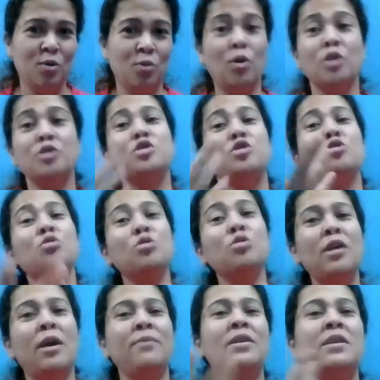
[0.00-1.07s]
What you
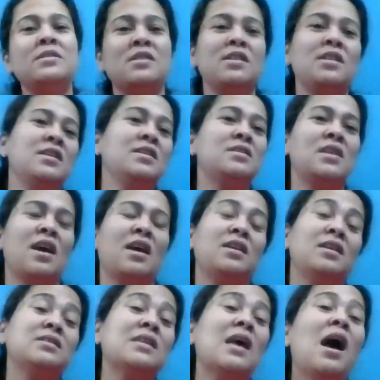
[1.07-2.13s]
could have easily said
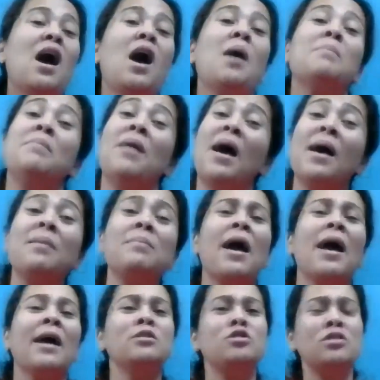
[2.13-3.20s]
is, ma'am,
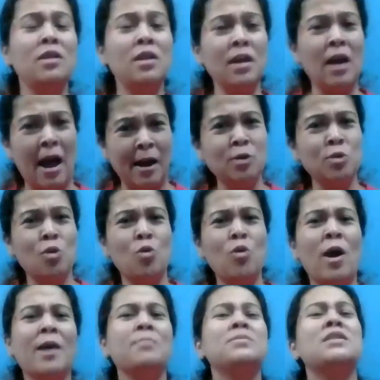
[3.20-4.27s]
actually, I
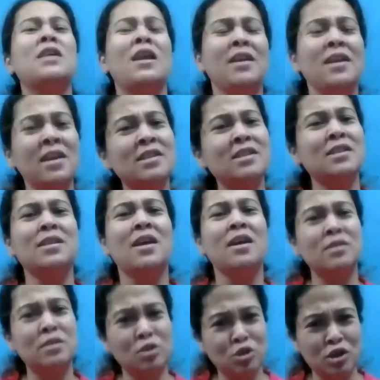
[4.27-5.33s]
know I'm selling it at
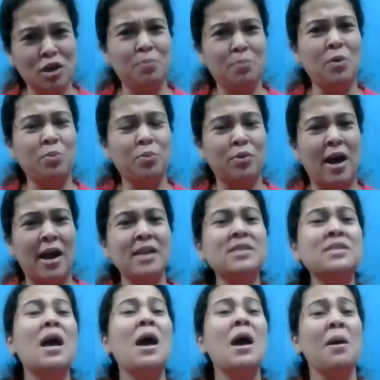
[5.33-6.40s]
a cheaper
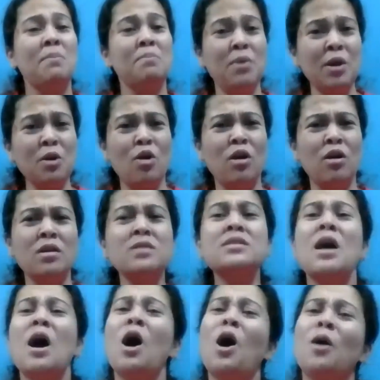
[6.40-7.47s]
price
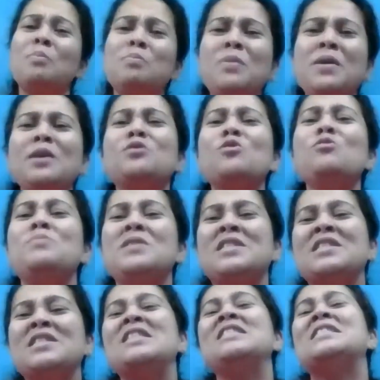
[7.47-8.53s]
because abhi to
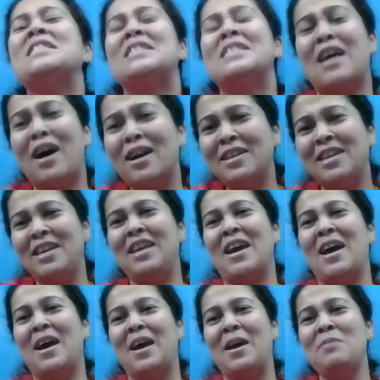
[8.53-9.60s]
business start
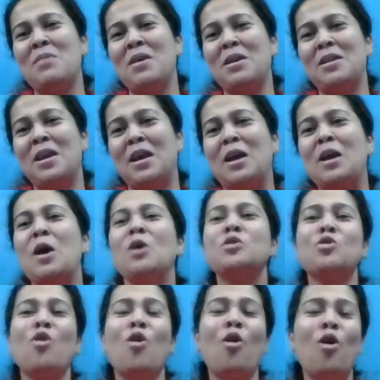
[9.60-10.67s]
kiya hai maine.
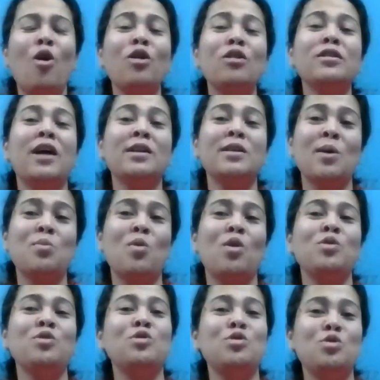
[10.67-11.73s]
So all that I
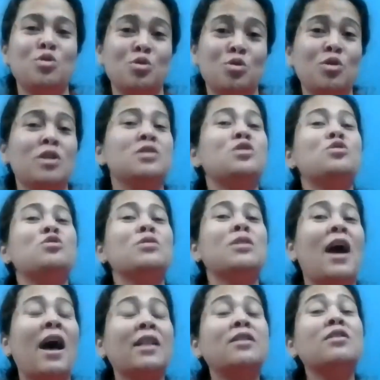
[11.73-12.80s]
want to do is to
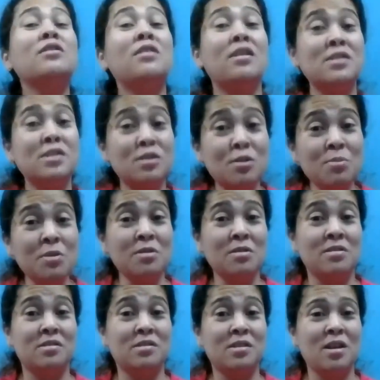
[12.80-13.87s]
gather
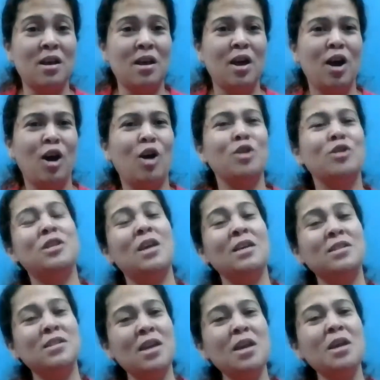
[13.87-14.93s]
customers. Aur
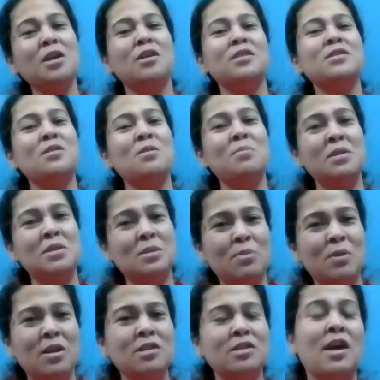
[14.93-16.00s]
jaise hi customers
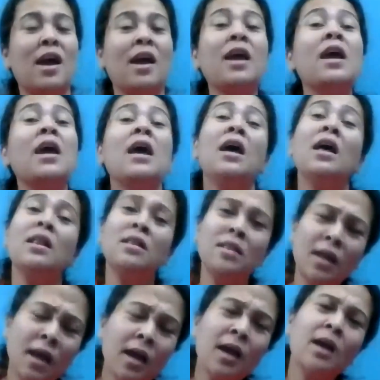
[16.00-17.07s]
mil jaye,
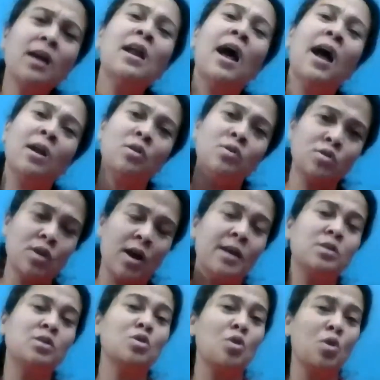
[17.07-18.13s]
then I'll
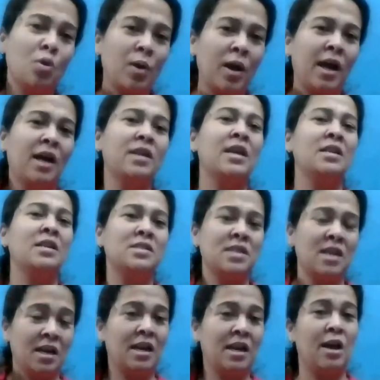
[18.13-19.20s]
try to go ahead and
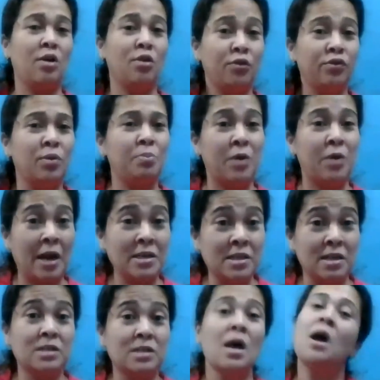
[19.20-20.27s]
take care of the
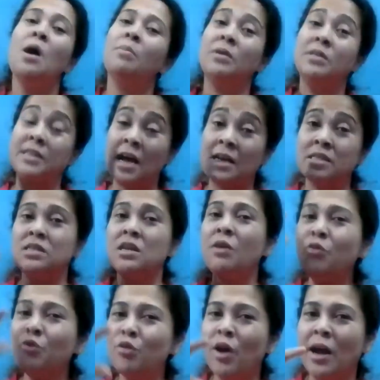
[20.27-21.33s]
prices. But as
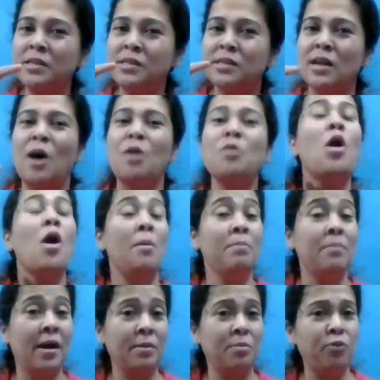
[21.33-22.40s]
if right now,
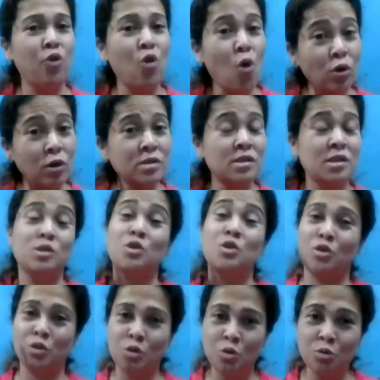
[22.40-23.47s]
my focus is
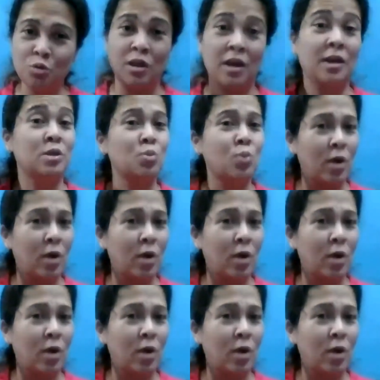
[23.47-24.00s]
on two things.